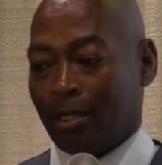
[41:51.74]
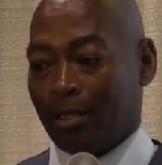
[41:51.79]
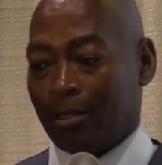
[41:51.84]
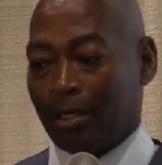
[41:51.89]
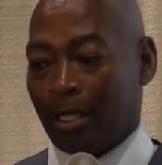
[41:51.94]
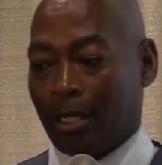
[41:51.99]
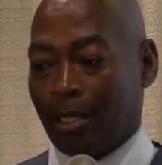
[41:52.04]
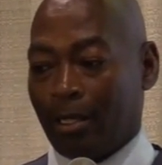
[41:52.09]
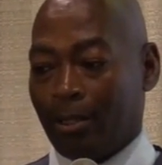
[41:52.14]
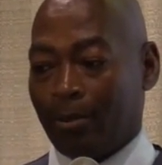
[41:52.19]

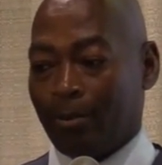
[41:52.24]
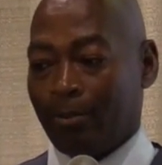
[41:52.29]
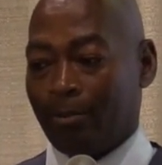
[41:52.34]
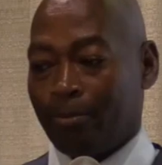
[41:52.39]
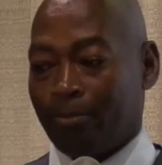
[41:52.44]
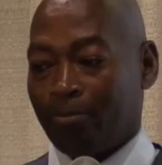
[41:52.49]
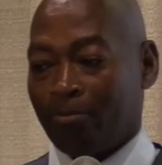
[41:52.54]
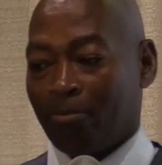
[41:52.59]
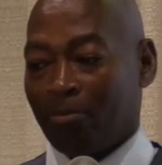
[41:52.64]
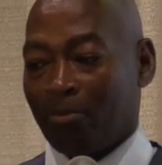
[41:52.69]
Now,
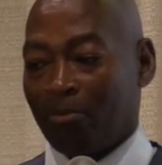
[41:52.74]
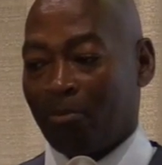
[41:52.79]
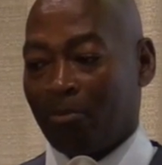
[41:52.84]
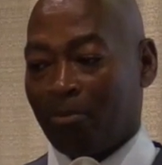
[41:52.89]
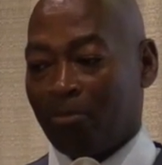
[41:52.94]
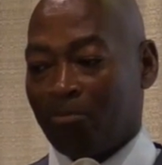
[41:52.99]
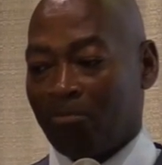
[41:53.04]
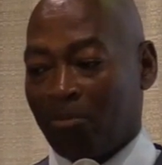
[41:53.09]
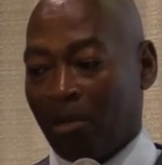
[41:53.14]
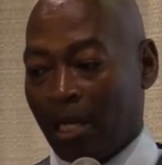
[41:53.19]

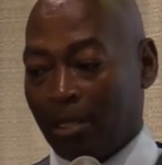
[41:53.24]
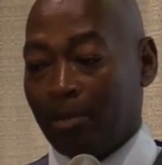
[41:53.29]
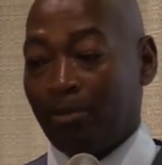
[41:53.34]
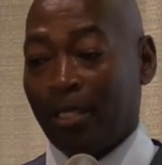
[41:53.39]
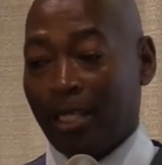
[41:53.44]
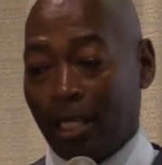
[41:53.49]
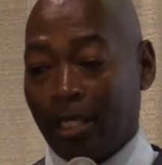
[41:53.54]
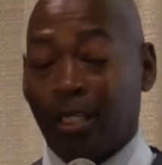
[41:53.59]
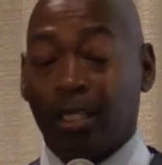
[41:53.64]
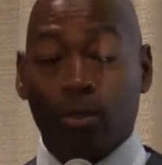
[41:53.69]
at the
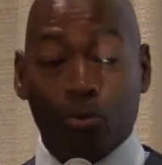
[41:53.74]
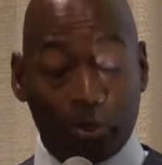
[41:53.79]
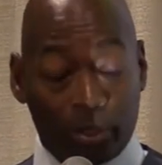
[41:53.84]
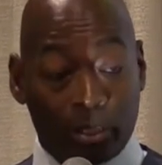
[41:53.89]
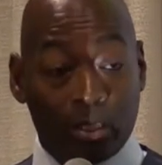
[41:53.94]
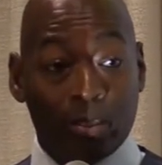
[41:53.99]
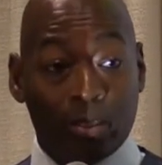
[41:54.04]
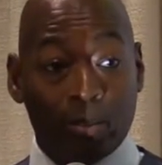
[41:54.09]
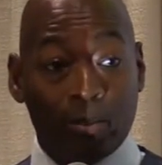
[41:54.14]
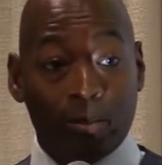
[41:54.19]
beginning, it was
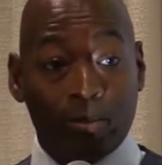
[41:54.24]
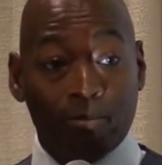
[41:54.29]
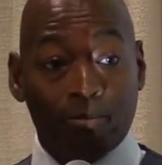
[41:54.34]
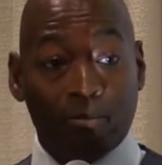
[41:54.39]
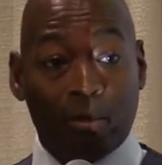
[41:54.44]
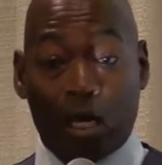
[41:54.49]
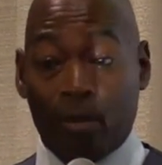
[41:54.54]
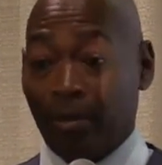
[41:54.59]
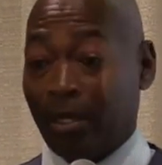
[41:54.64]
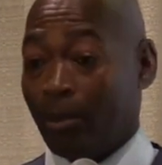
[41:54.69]
good.
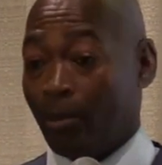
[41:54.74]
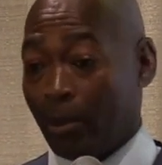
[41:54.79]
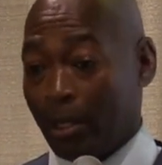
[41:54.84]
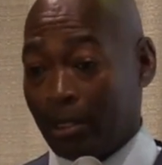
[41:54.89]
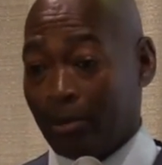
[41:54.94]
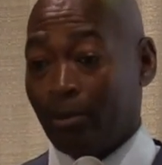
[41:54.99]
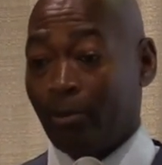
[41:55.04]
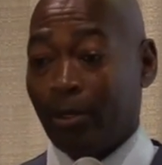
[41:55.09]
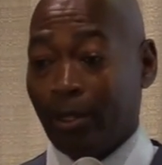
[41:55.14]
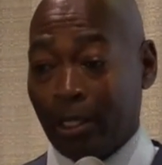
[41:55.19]
I mean,
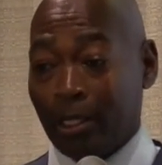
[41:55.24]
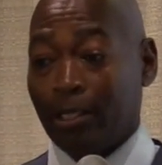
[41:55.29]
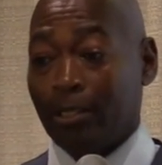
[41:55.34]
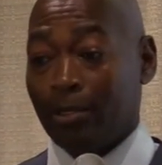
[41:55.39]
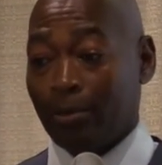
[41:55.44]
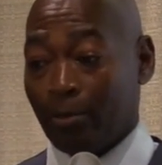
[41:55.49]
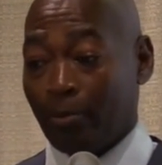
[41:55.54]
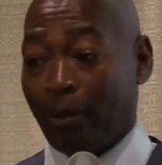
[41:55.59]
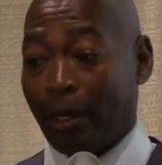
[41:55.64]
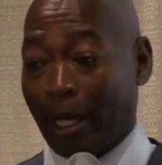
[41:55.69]
we
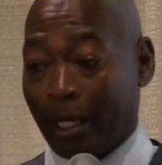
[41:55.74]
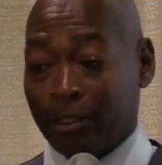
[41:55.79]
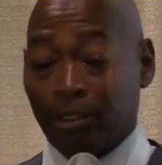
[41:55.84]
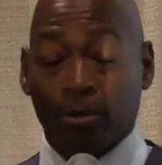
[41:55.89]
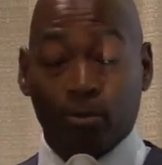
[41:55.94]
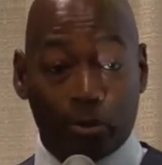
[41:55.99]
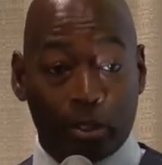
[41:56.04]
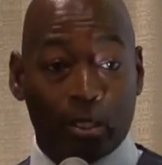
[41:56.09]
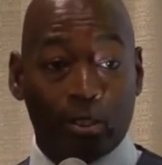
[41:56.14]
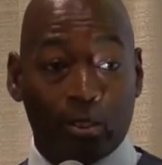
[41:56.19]
passed
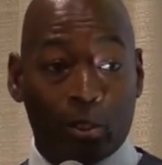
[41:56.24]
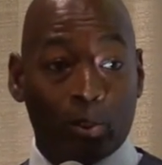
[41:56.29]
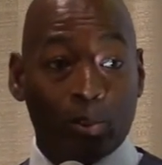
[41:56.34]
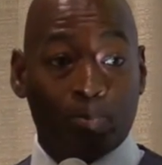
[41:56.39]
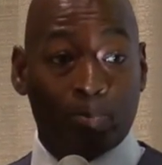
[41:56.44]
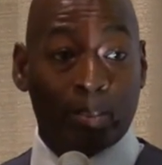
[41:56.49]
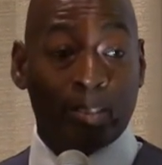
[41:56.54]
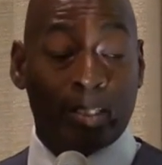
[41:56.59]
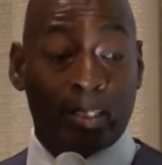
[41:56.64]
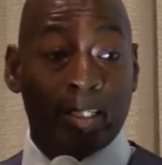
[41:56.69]
some good notes,
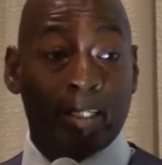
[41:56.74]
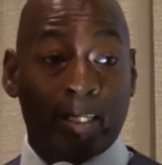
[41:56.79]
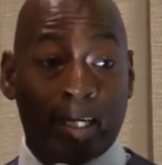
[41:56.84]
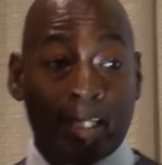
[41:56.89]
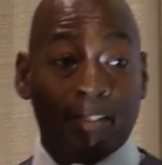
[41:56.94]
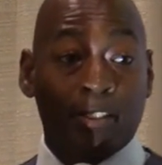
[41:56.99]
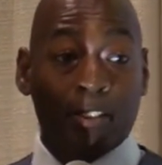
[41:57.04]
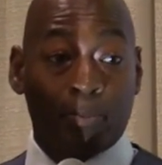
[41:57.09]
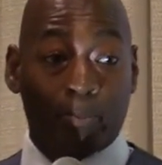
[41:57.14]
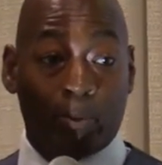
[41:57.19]
but then it
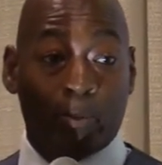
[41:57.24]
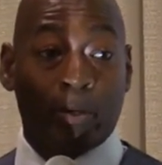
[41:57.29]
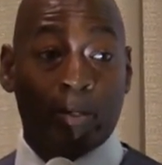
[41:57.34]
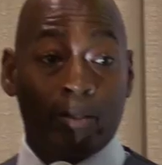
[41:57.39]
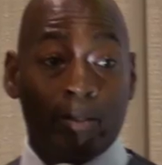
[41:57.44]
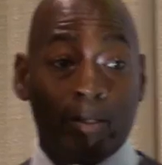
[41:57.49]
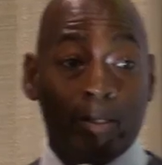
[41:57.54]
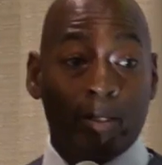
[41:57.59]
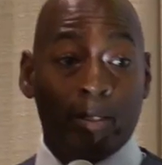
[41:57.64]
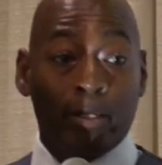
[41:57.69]
got to the
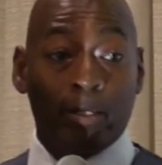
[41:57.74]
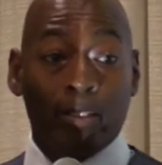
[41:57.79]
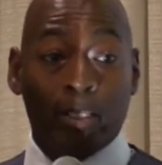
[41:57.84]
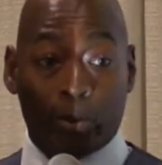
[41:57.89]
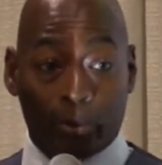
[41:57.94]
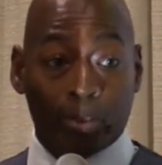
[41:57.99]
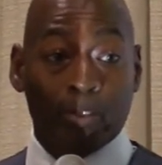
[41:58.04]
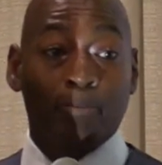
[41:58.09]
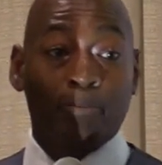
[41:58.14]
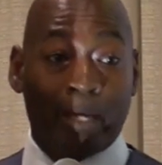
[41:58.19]
point,
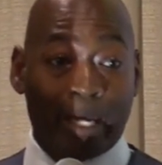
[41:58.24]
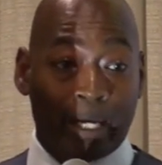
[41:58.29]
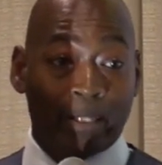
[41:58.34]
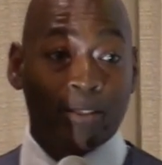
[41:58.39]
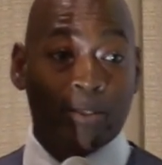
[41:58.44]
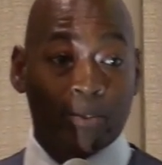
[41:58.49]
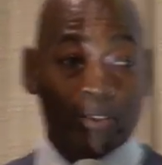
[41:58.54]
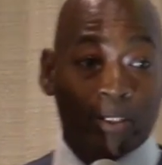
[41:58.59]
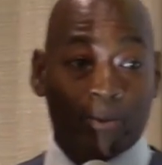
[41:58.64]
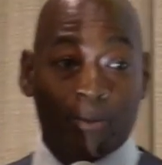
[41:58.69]
there were some bad
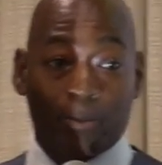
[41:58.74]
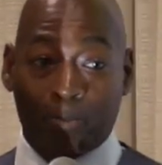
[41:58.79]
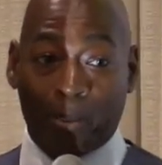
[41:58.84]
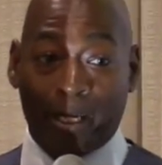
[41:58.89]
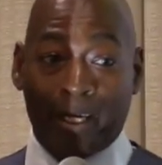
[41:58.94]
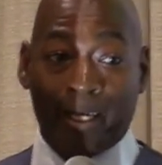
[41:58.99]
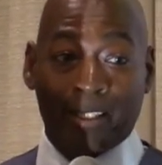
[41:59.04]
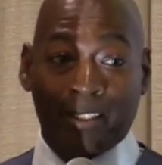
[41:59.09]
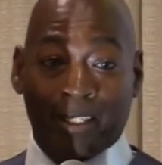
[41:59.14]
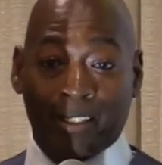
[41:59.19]
notes that were
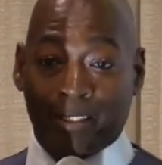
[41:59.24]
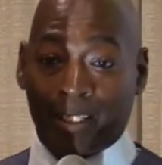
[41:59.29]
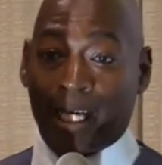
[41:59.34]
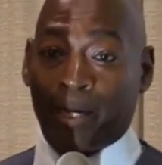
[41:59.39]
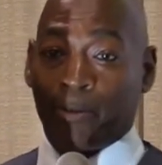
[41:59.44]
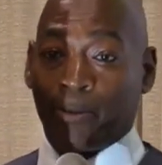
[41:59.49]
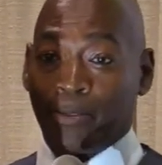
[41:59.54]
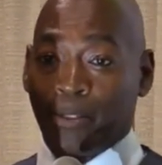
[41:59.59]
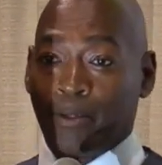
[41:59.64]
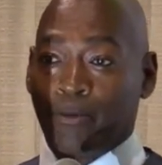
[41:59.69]
passed, because I
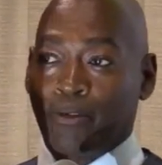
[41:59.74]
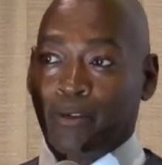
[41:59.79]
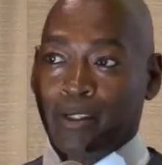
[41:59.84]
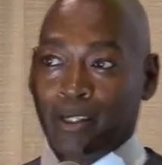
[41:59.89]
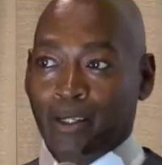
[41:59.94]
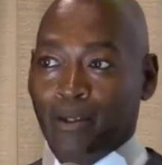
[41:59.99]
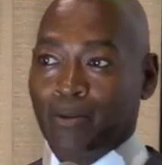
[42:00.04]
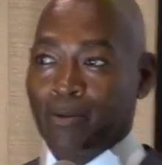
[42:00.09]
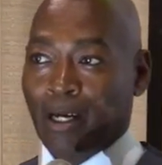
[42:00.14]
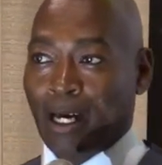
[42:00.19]
will never
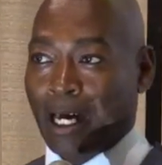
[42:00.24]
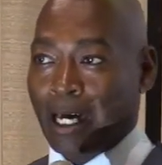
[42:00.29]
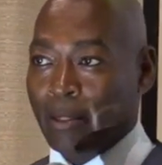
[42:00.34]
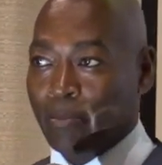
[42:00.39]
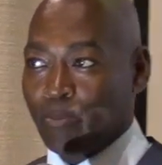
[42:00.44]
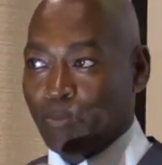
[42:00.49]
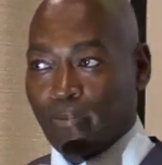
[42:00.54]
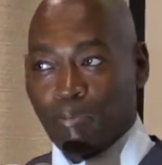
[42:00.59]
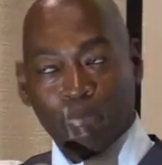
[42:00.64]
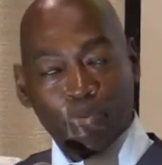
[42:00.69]
forget, I
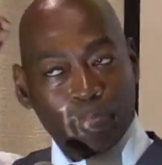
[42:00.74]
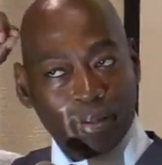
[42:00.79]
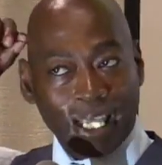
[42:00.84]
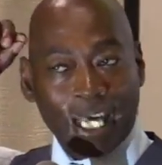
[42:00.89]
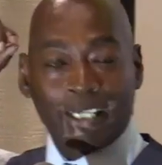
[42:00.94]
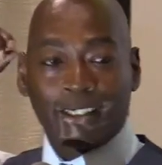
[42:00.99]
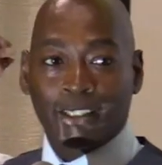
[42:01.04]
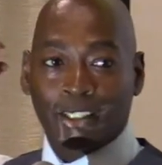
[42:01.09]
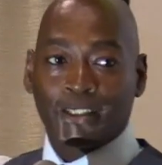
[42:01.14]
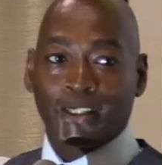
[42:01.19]
had
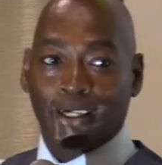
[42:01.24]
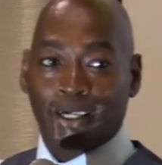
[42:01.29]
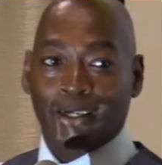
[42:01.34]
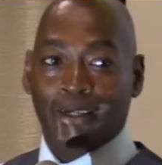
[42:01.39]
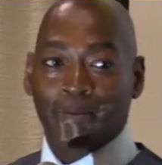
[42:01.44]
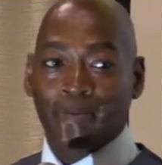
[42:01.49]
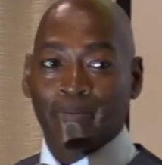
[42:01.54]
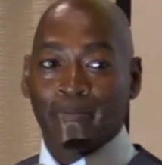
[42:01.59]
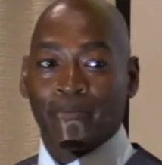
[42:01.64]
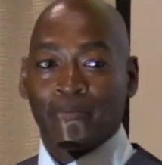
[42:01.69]
plaited his hair.